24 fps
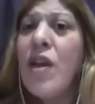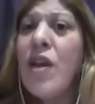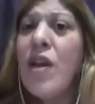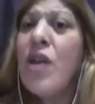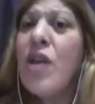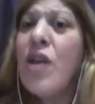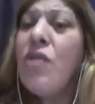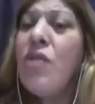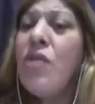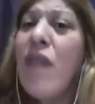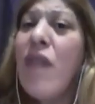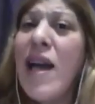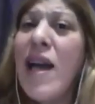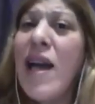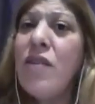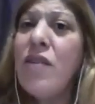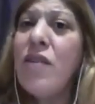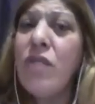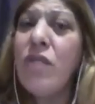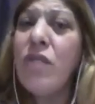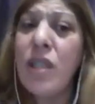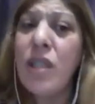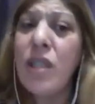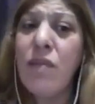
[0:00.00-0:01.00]
the
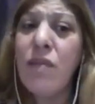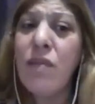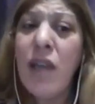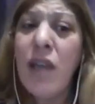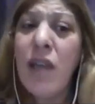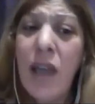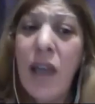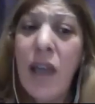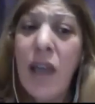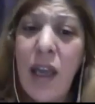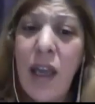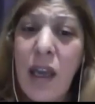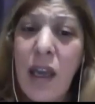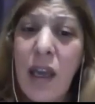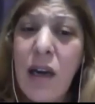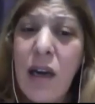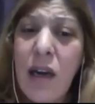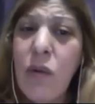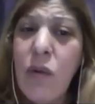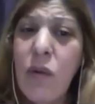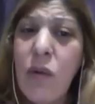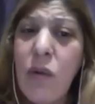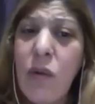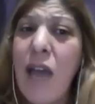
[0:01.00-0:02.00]
aneurysm. Here
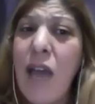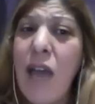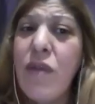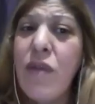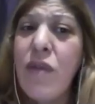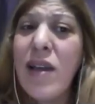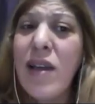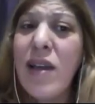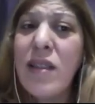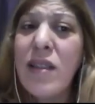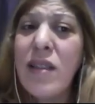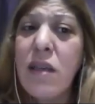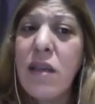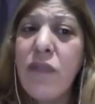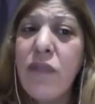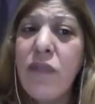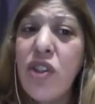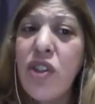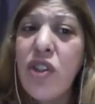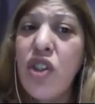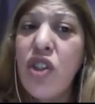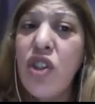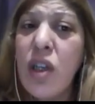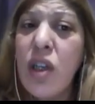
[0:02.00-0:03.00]
we have the
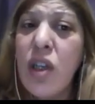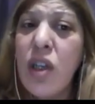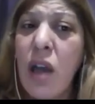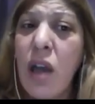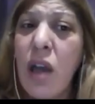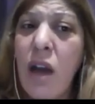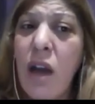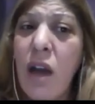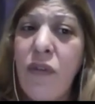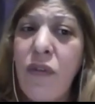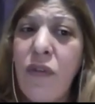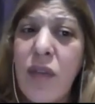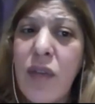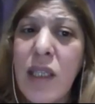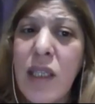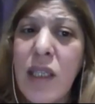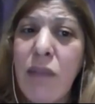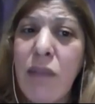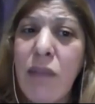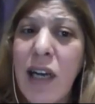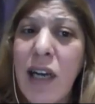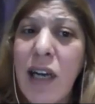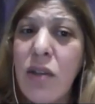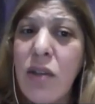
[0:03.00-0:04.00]
intervention of this
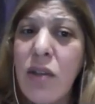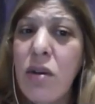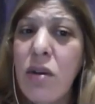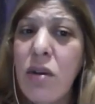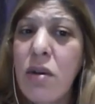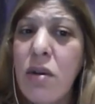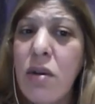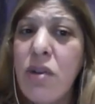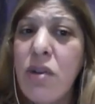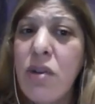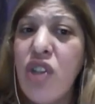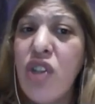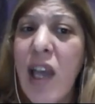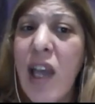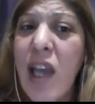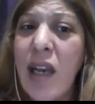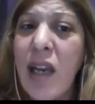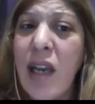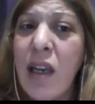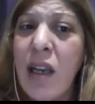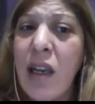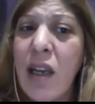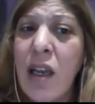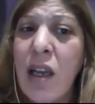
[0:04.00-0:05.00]
marker
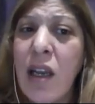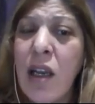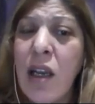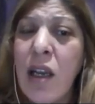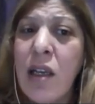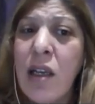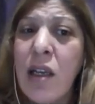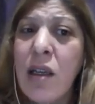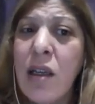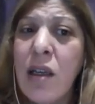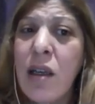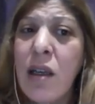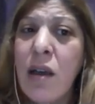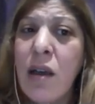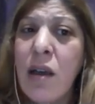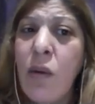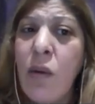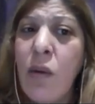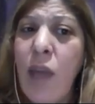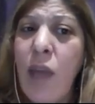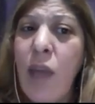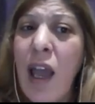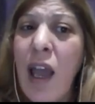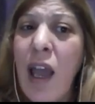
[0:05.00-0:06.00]
gene.
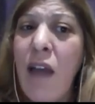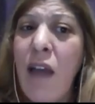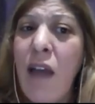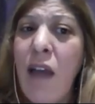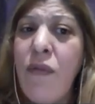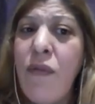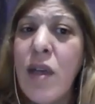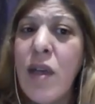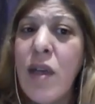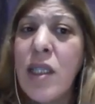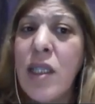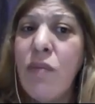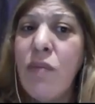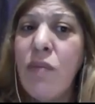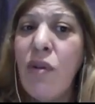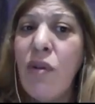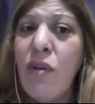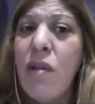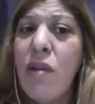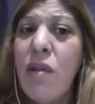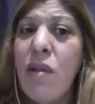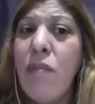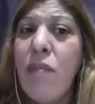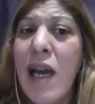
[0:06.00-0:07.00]
We have a smooth
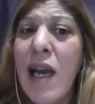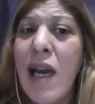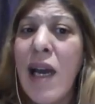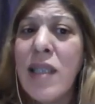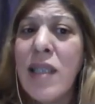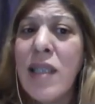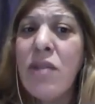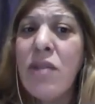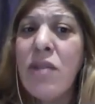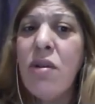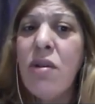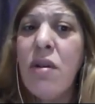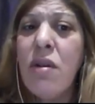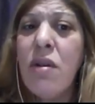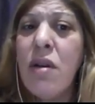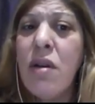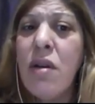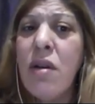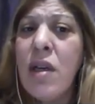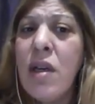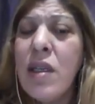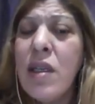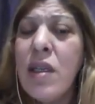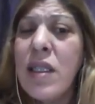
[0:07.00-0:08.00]
muscle
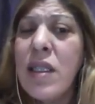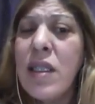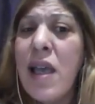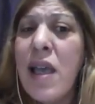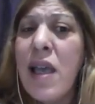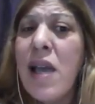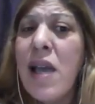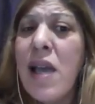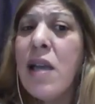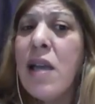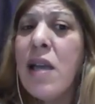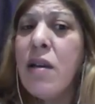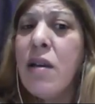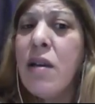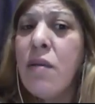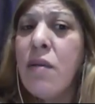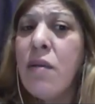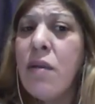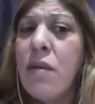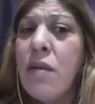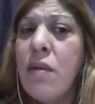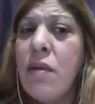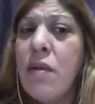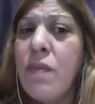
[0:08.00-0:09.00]
cell
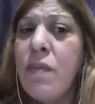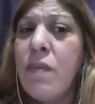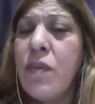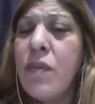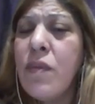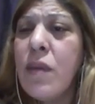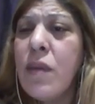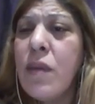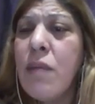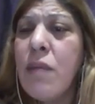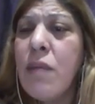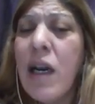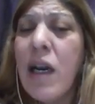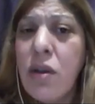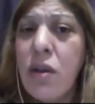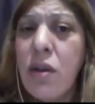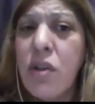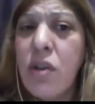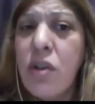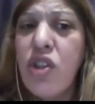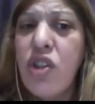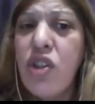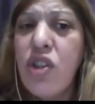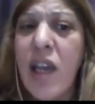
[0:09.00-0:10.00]

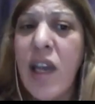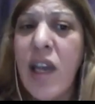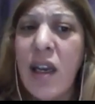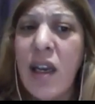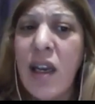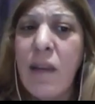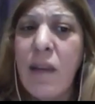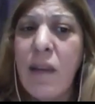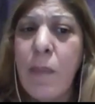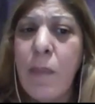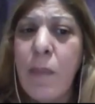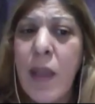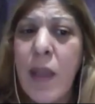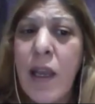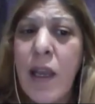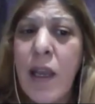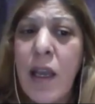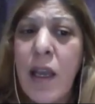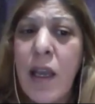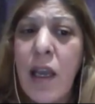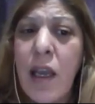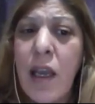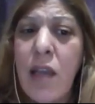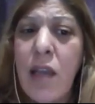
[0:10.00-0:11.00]
marker gene.
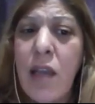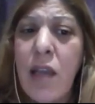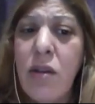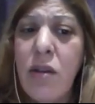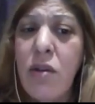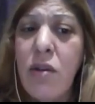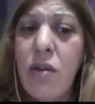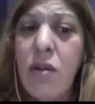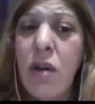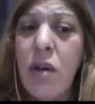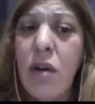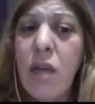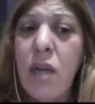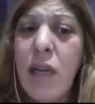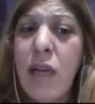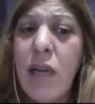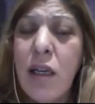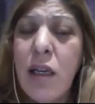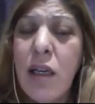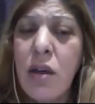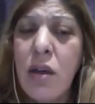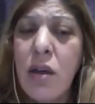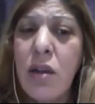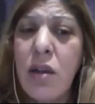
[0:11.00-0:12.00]
In the normal
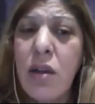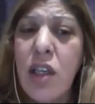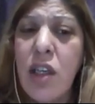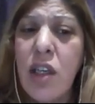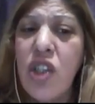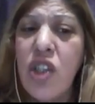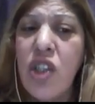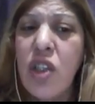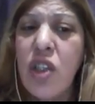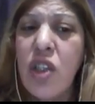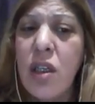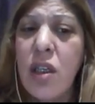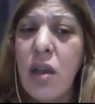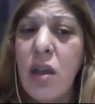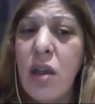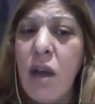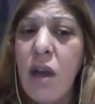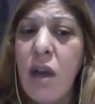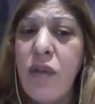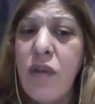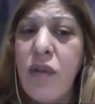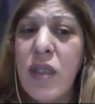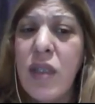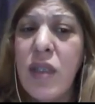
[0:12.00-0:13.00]
condition of
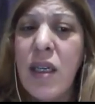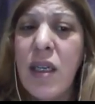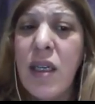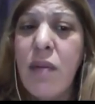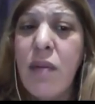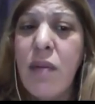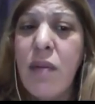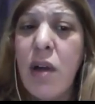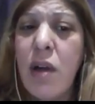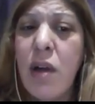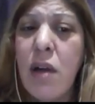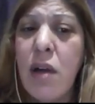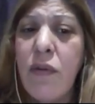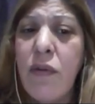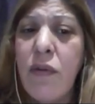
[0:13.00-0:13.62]
the cerebral